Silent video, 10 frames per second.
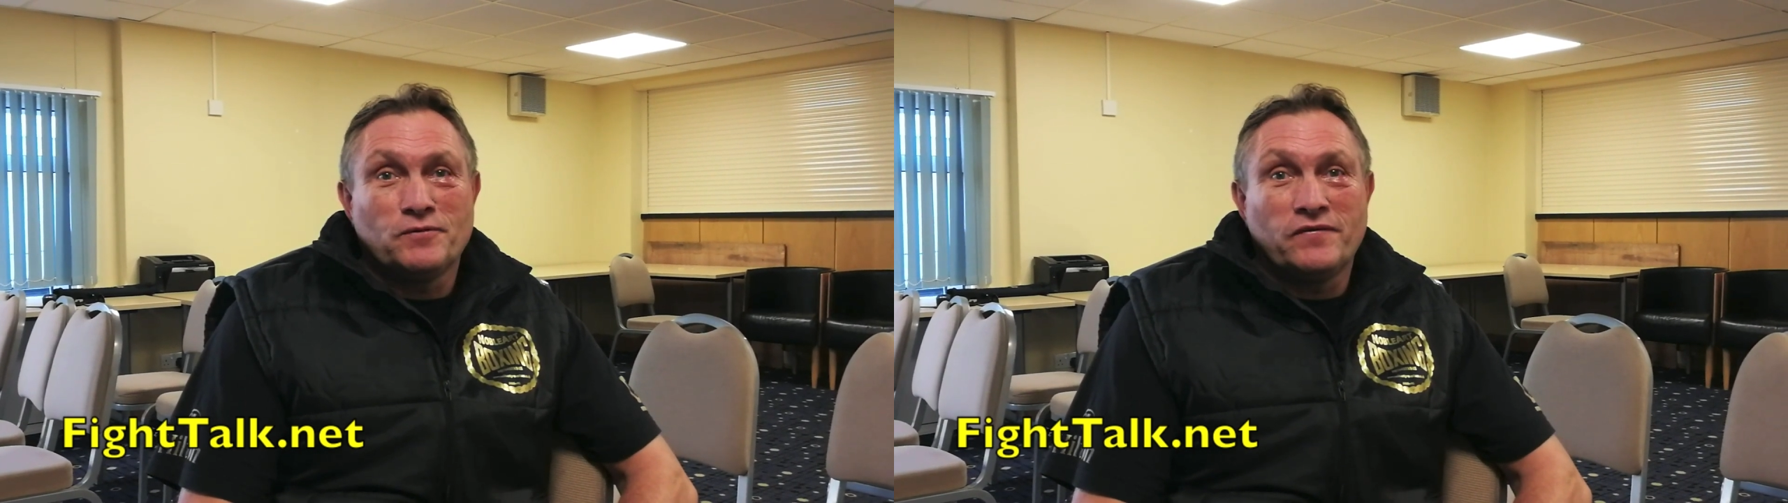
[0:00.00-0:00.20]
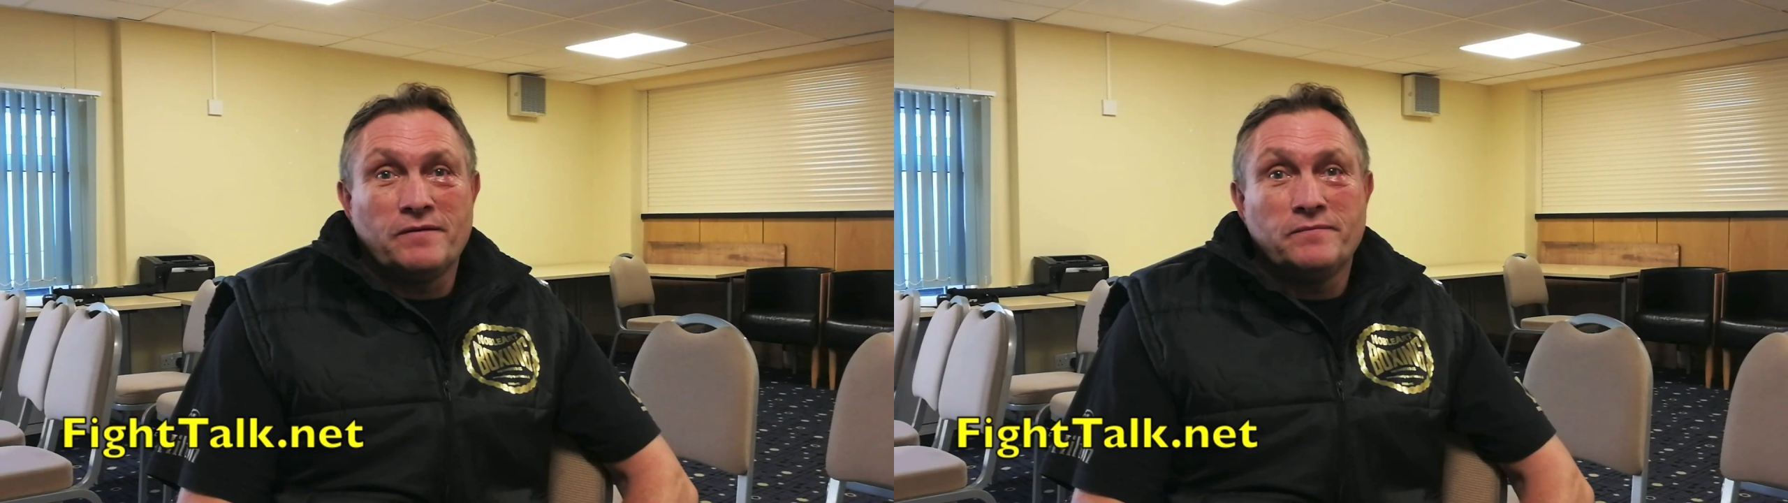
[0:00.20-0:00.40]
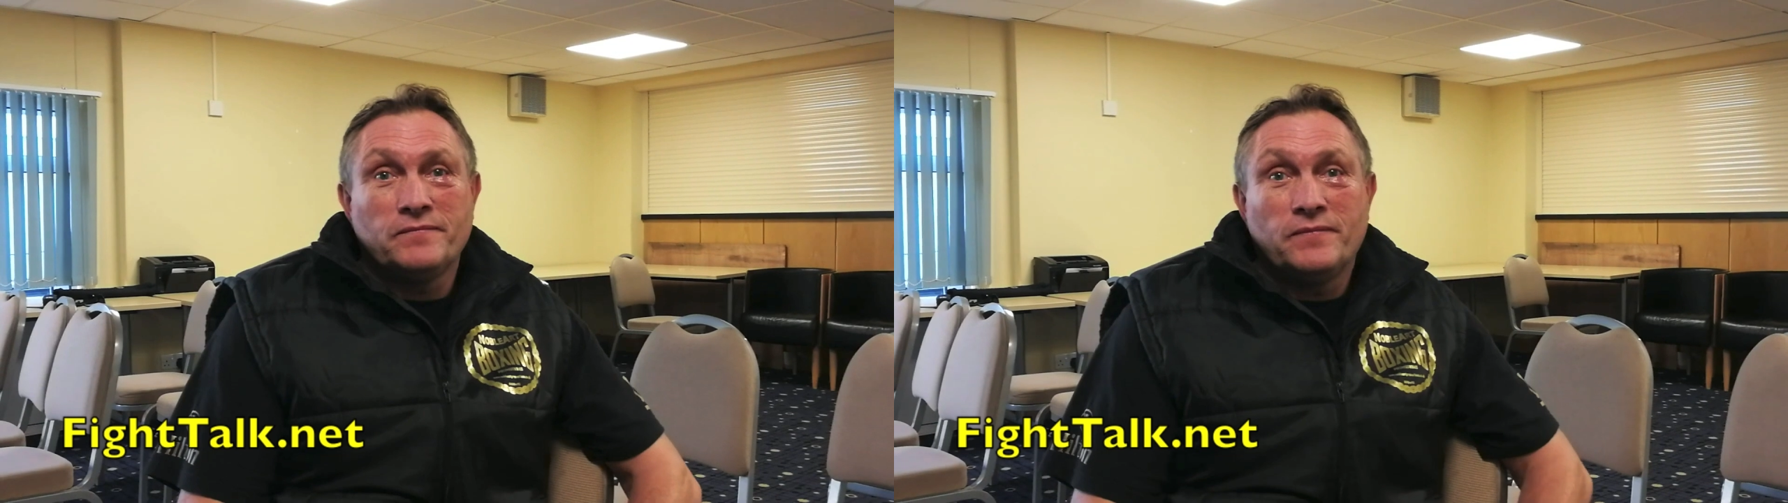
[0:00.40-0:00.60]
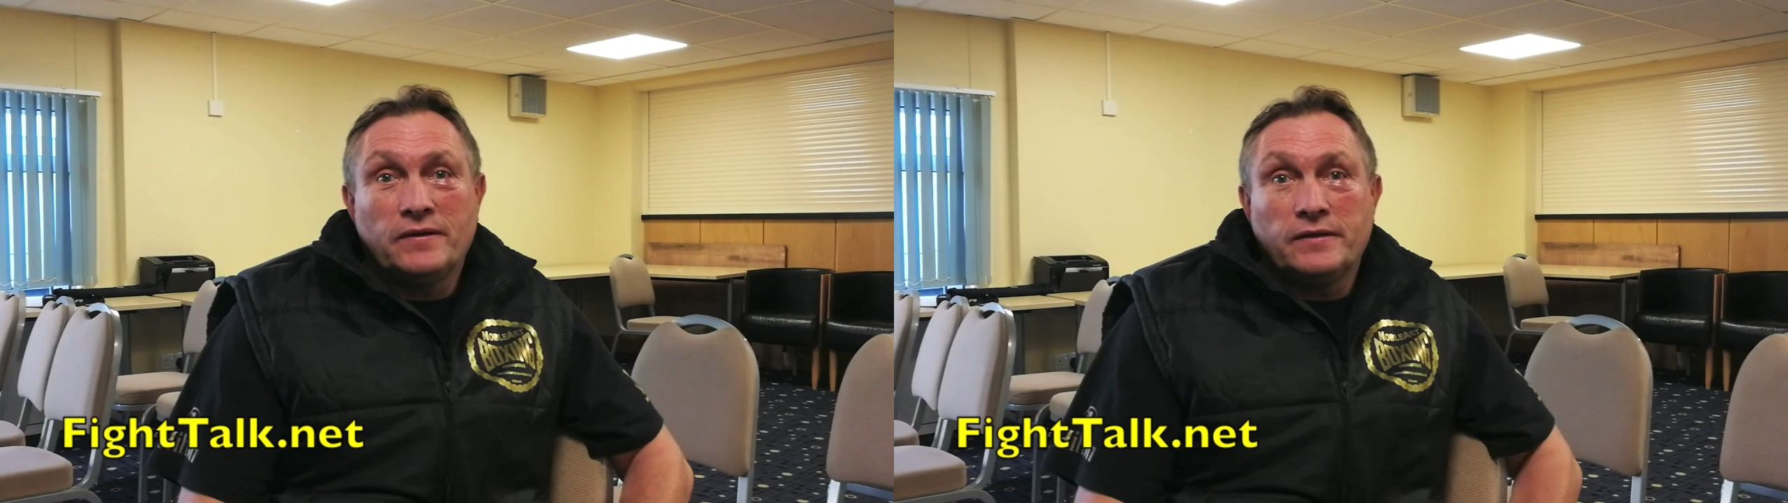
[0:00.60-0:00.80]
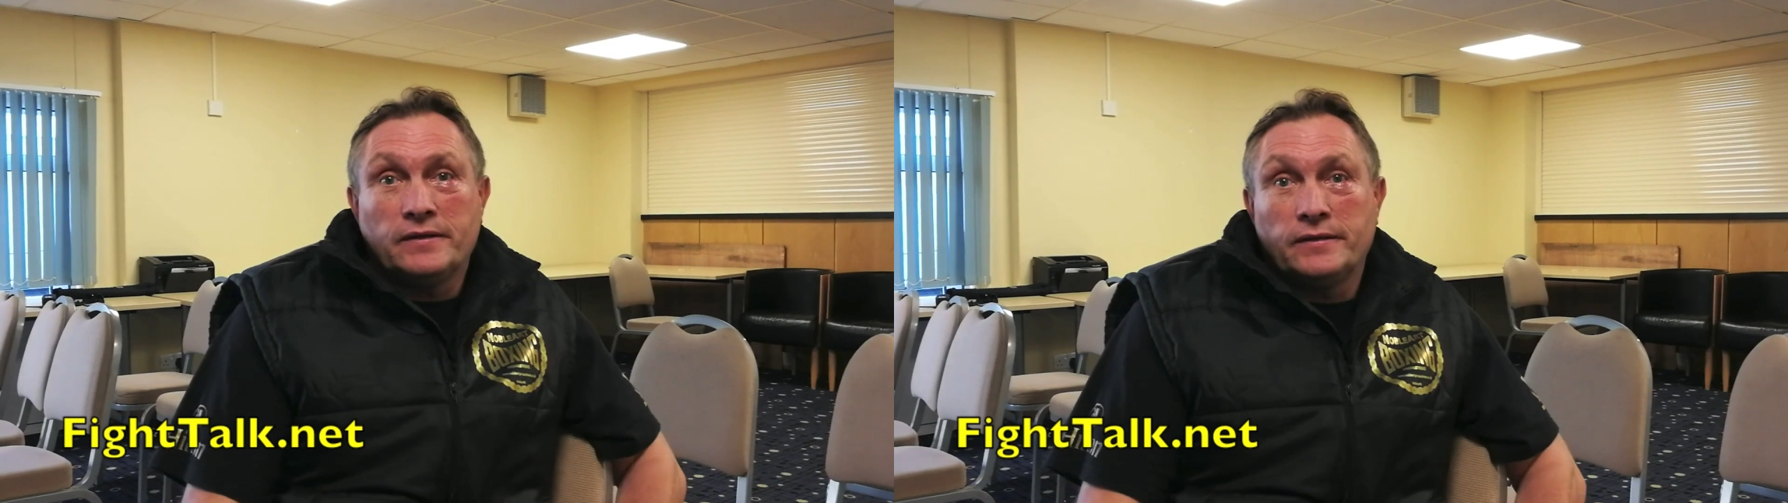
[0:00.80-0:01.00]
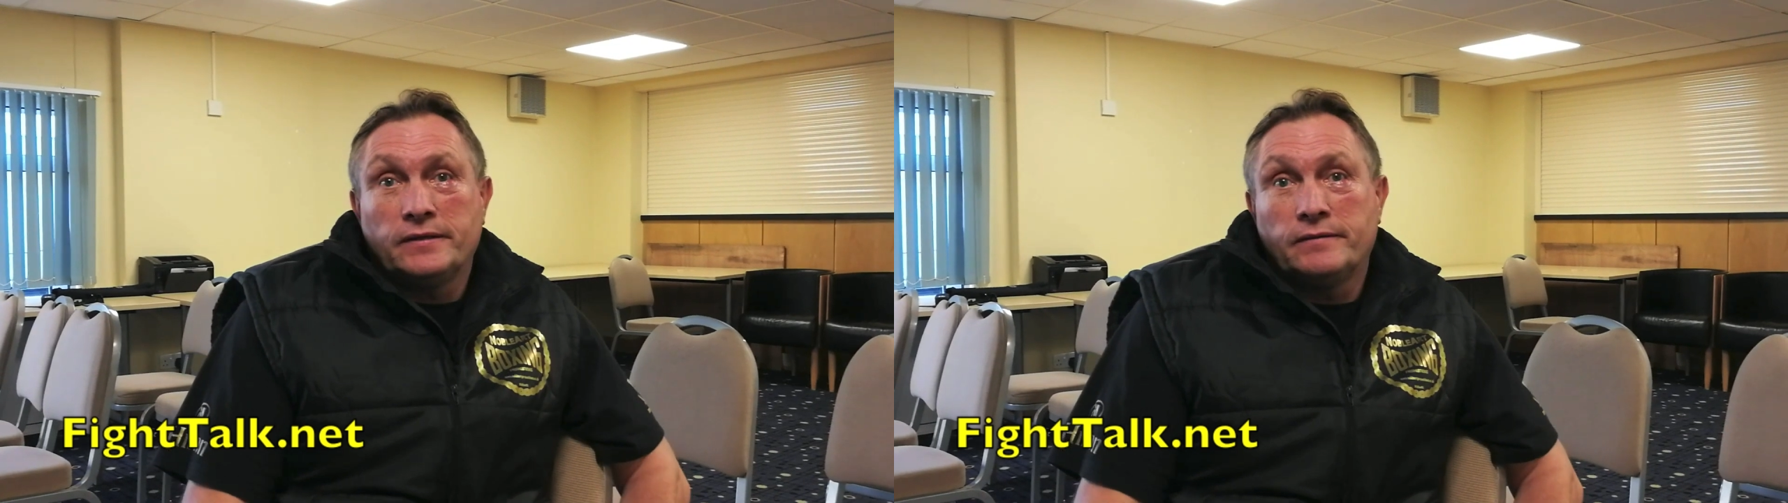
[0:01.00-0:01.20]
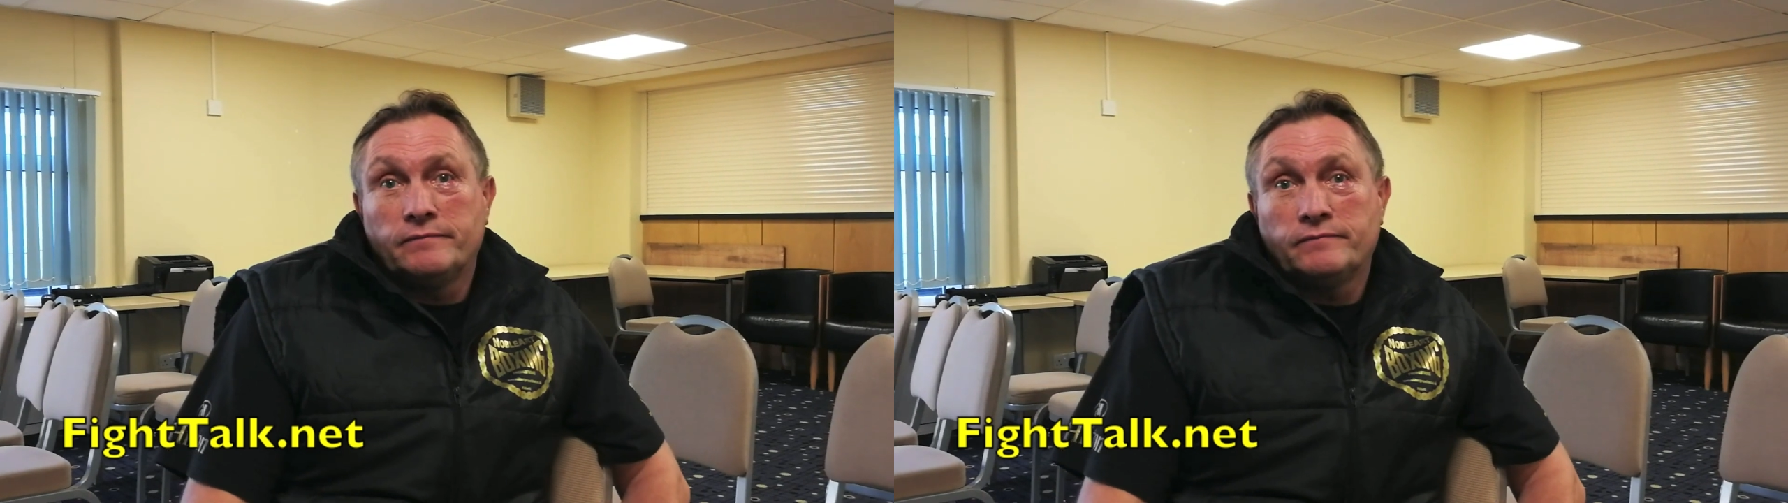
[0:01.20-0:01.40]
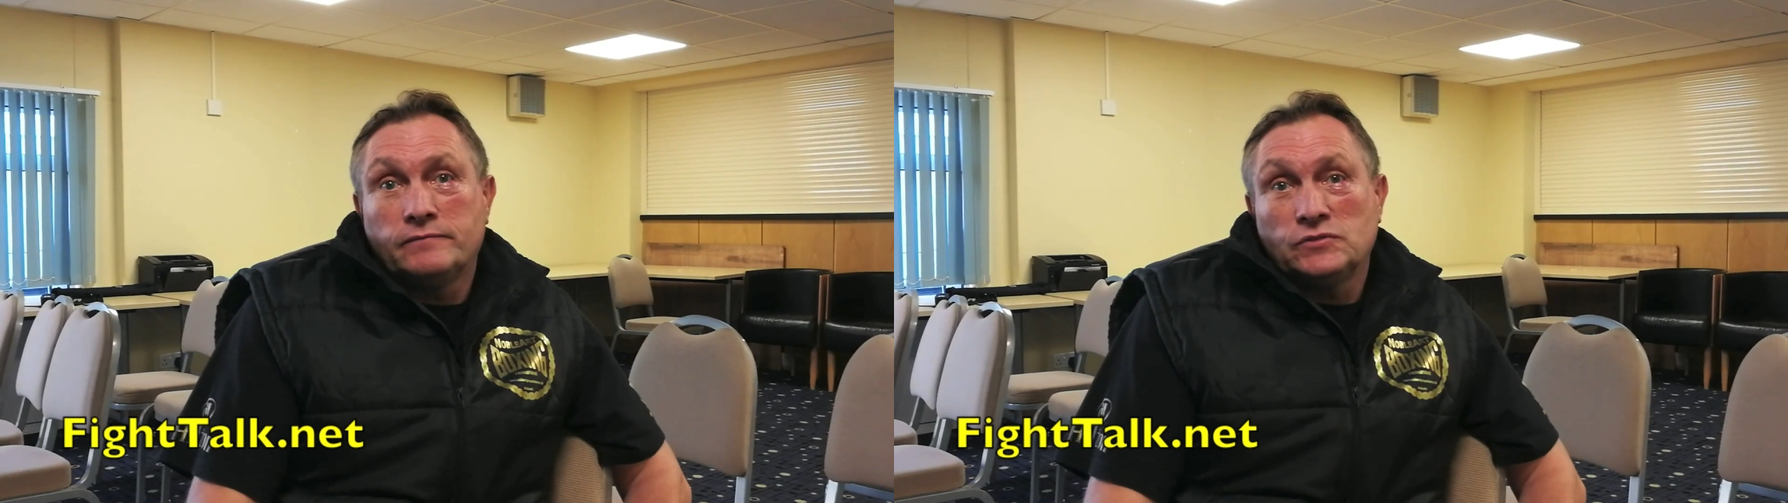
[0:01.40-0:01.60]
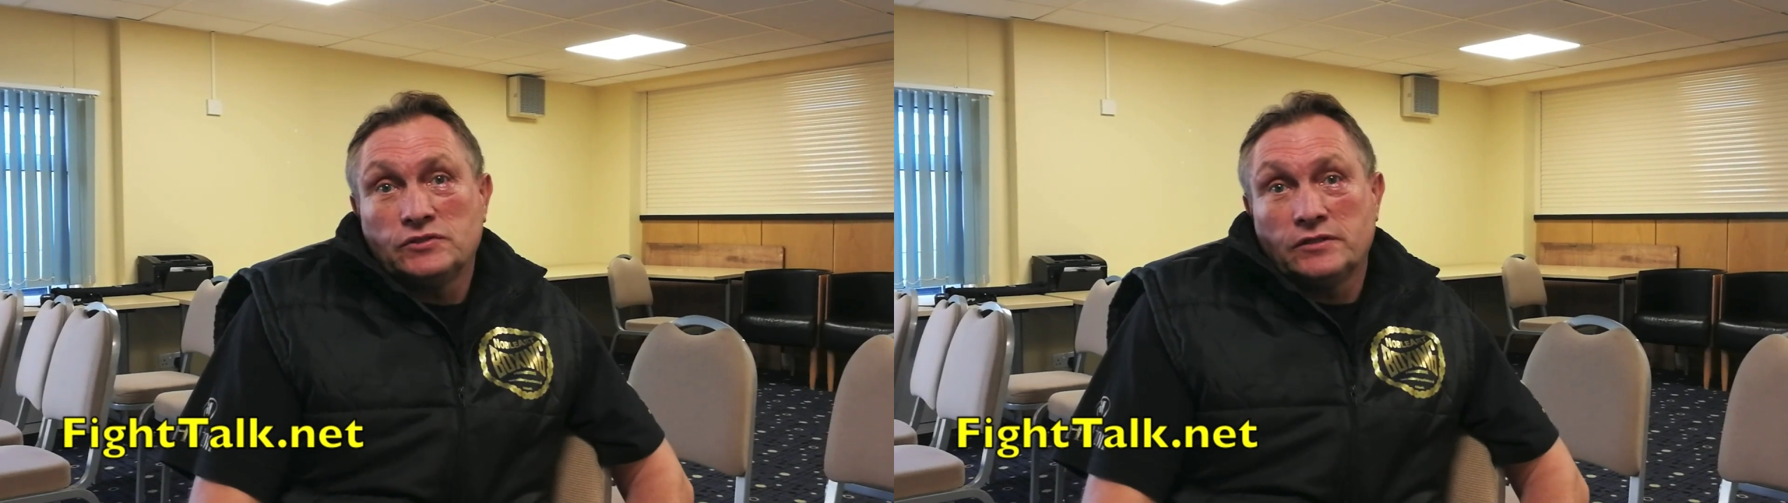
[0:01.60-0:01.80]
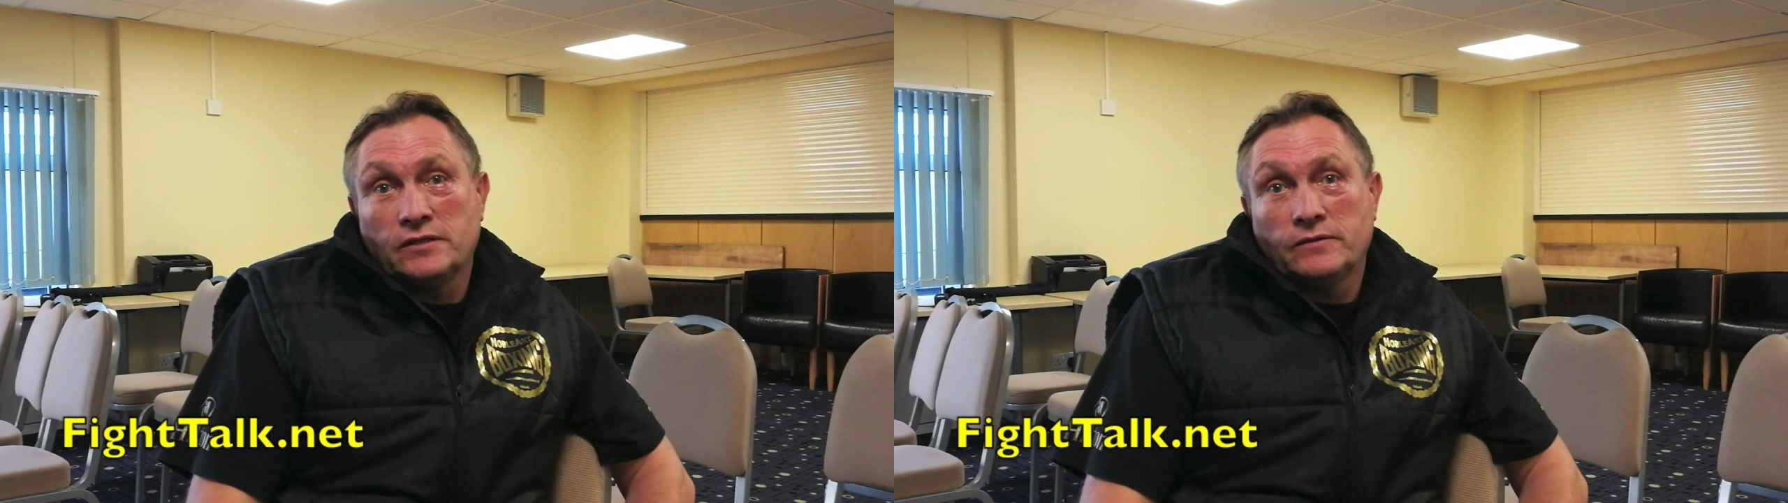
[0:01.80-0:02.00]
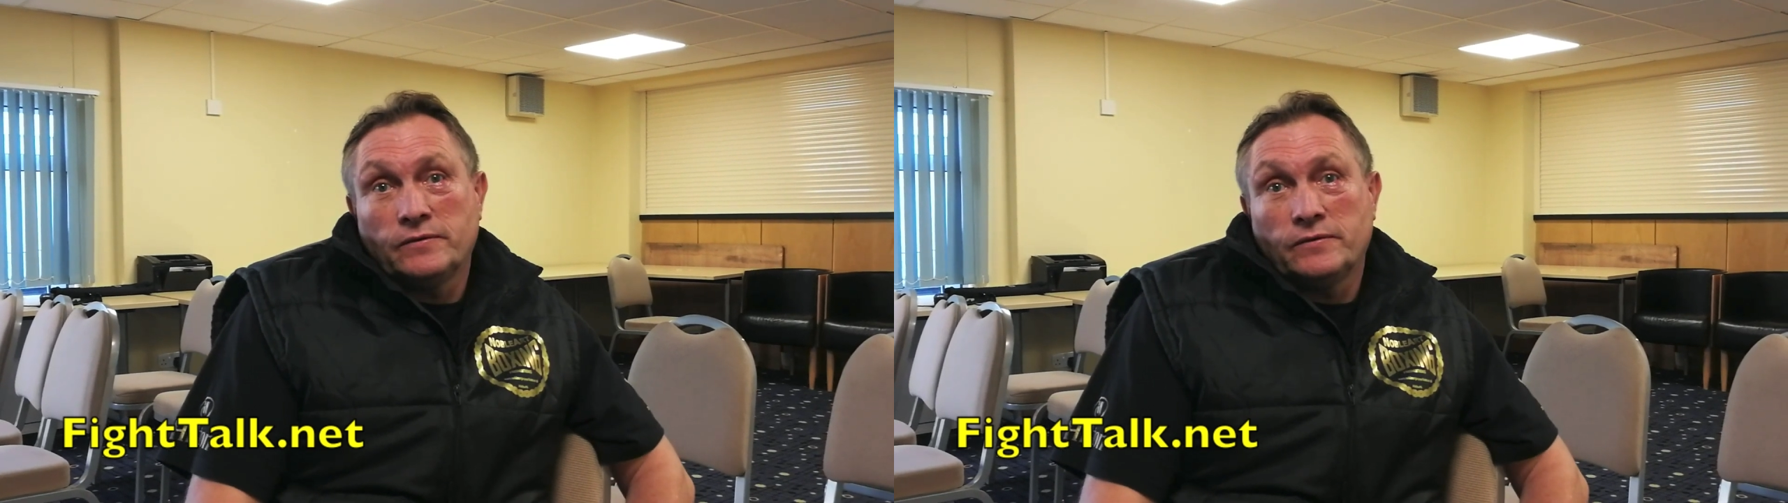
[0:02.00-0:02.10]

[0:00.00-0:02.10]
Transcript: Yeah, that's been going around social media.